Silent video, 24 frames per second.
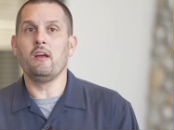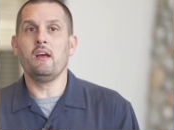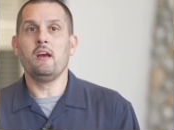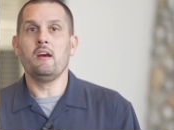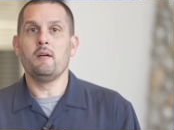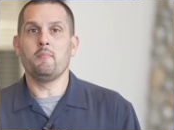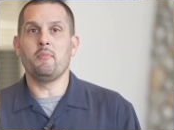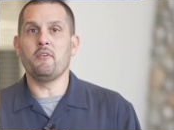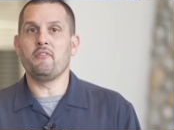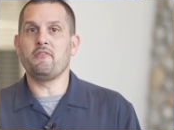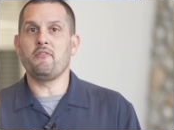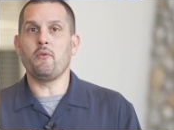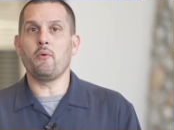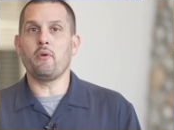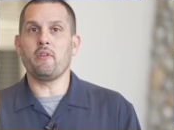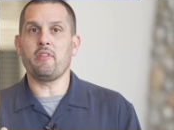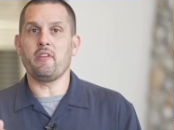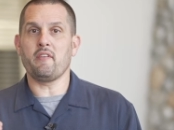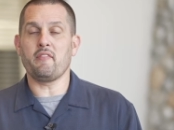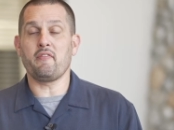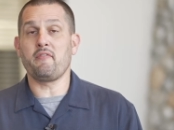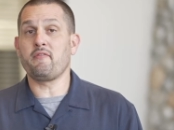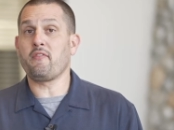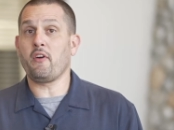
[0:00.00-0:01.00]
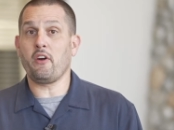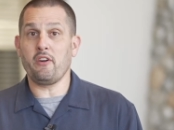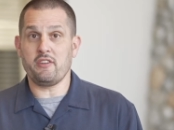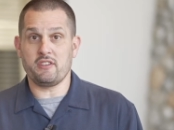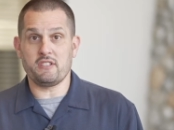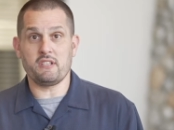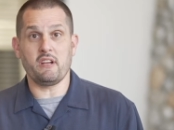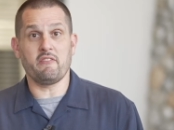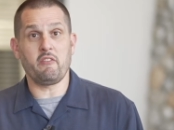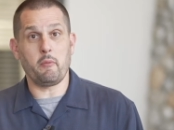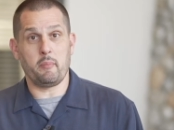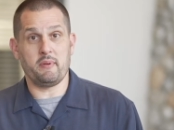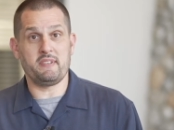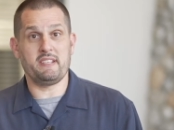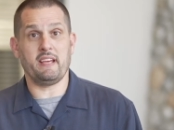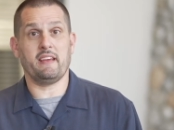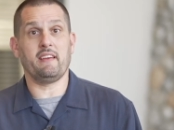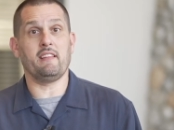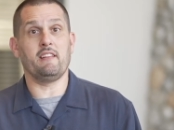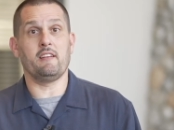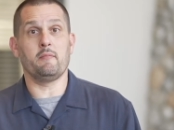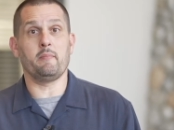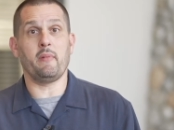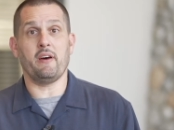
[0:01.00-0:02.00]
before the first of a
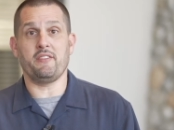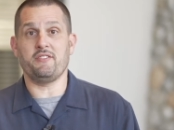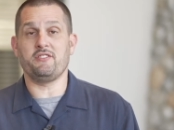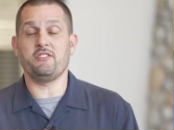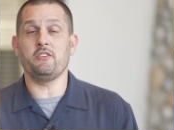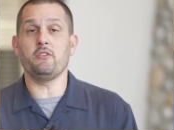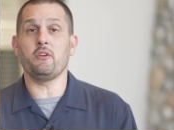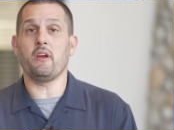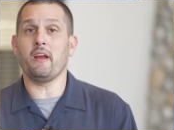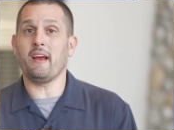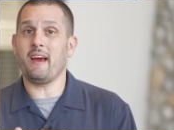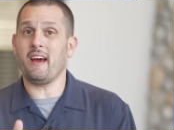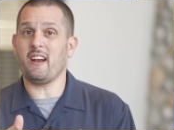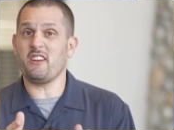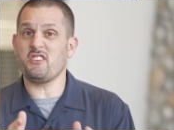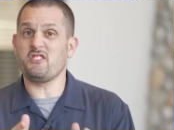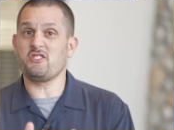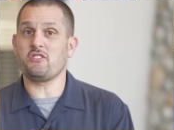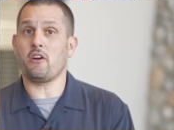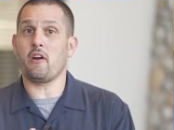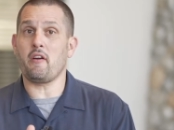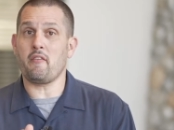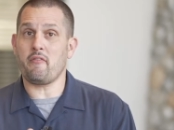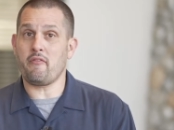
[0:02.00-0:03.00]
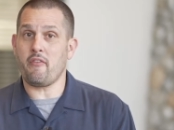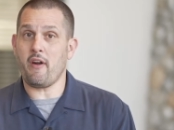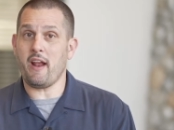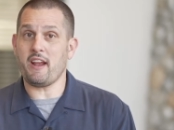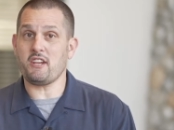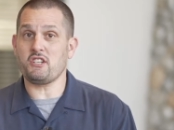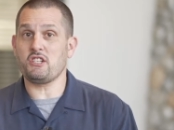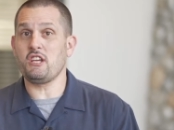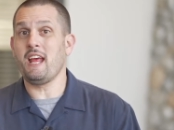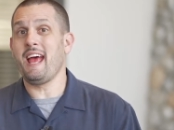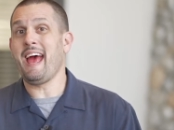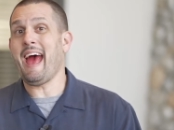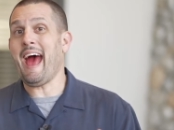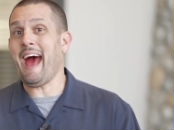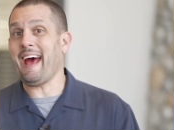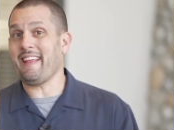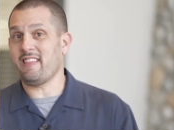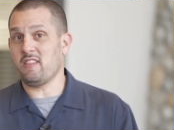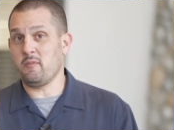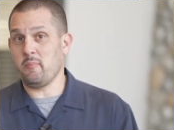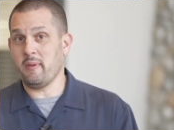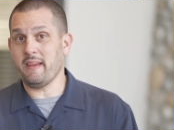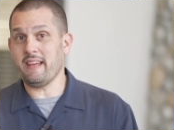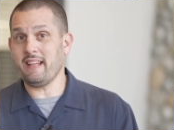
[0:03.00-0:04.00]
particular month, so you can kind of start fresh
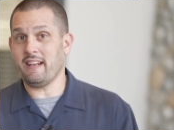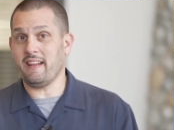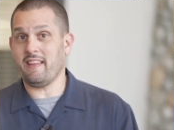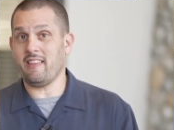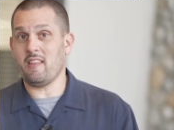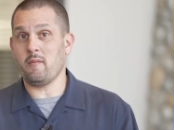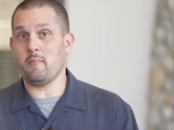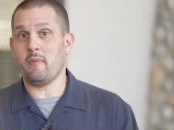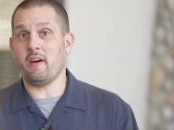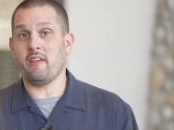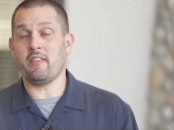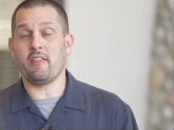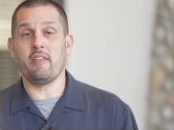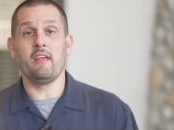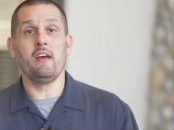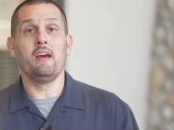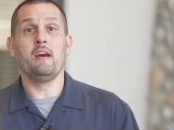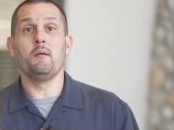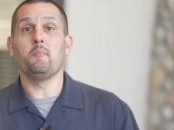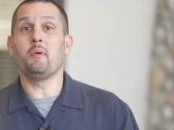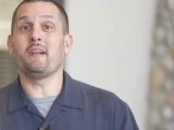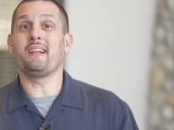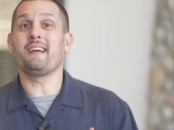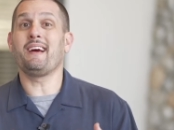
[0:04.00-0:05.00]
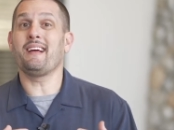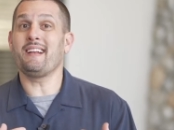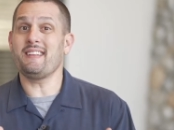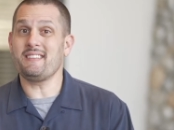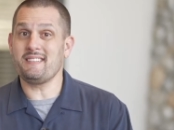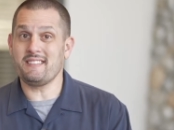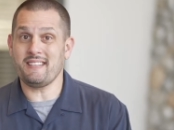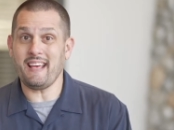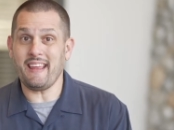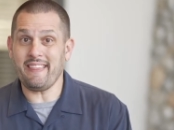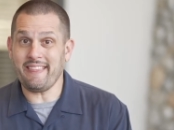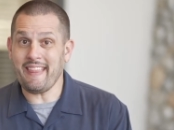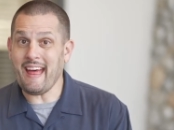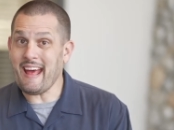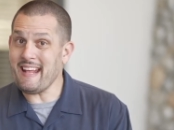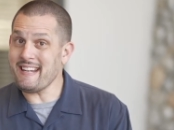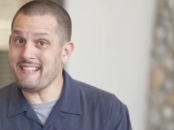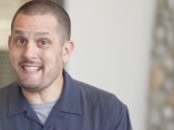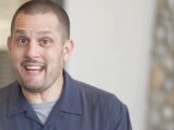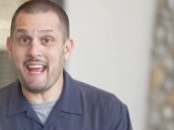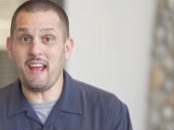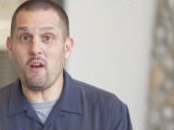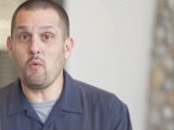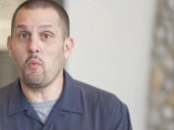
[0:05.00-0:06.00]
at the beginning of the month, but kind of set that
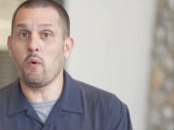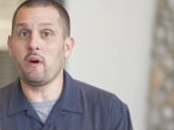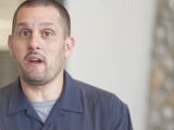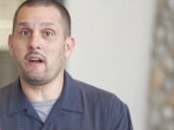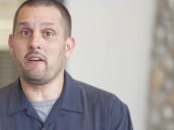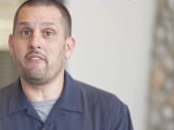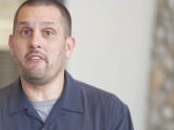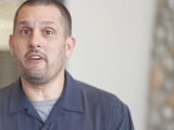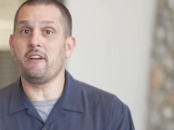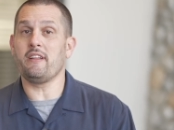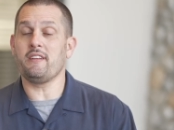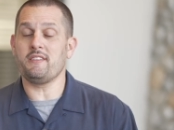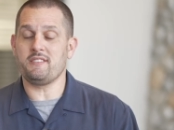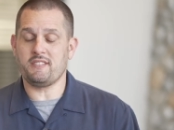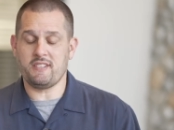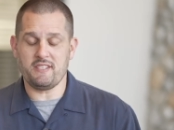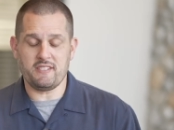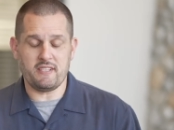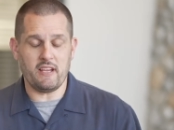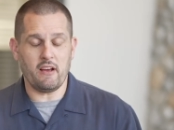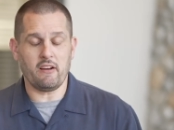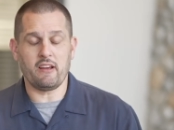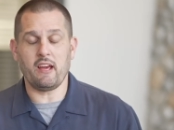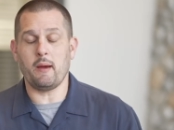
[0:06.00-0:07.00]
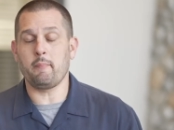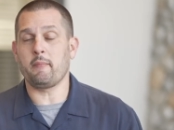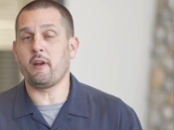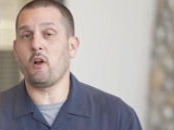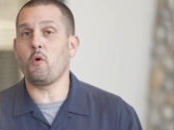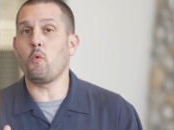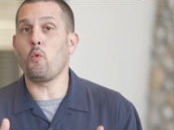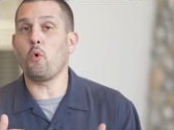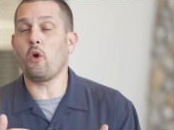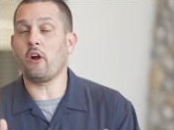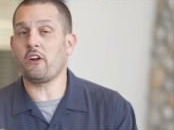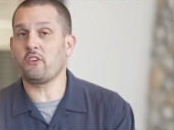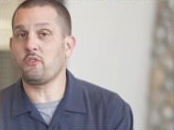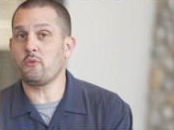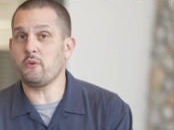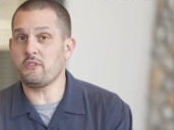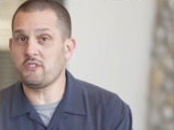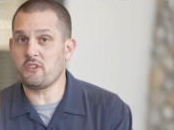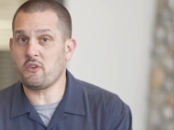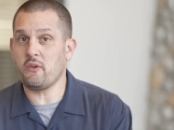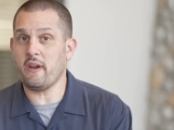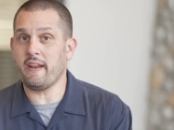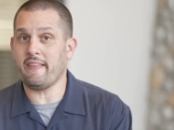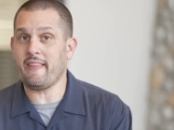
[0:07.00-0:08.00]
date, whatever it is, to say, okay, I'm going to work
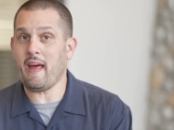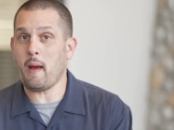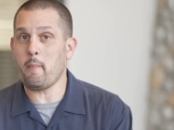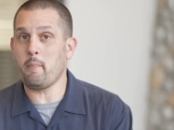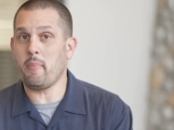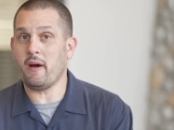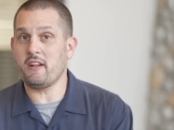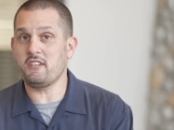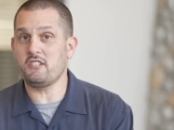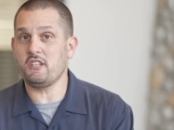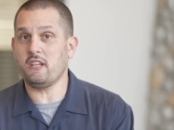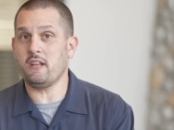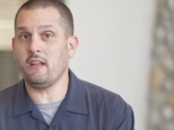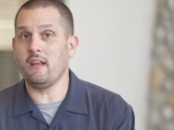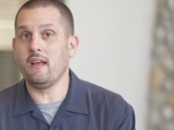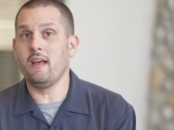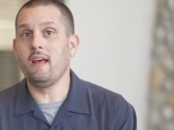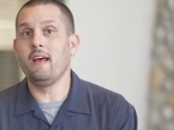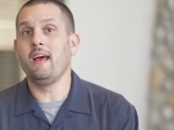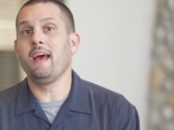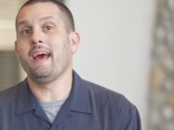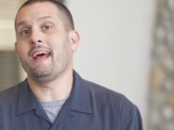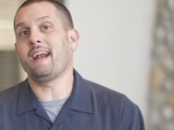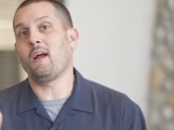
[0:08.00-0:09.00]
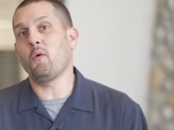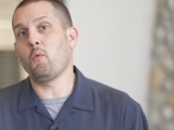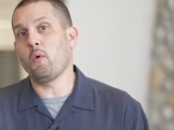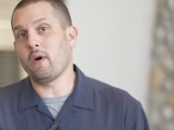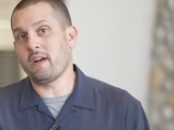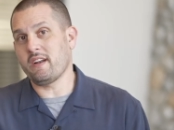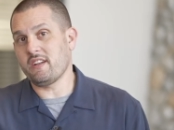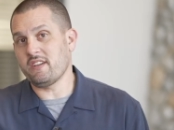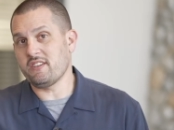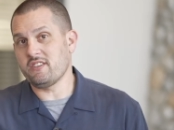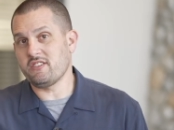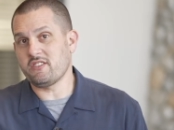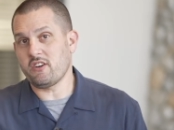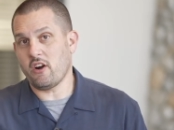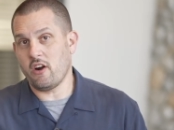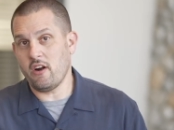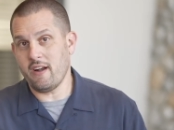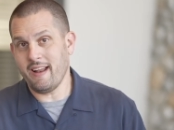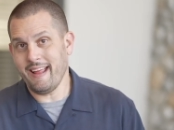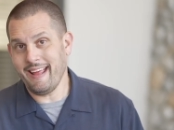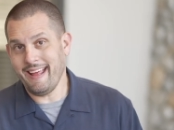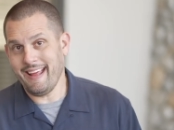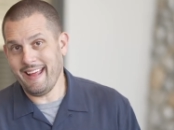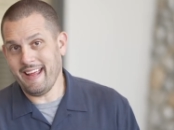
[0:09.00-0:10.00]
towards creating that budget, and I want it to
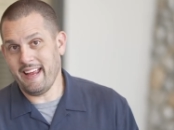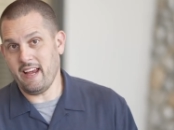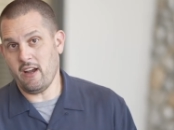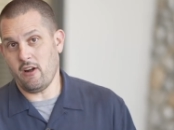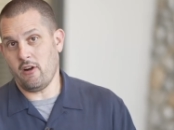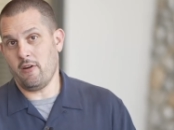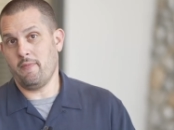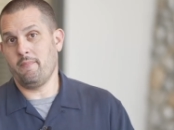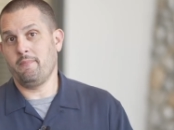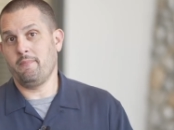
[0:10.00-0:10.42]
start here.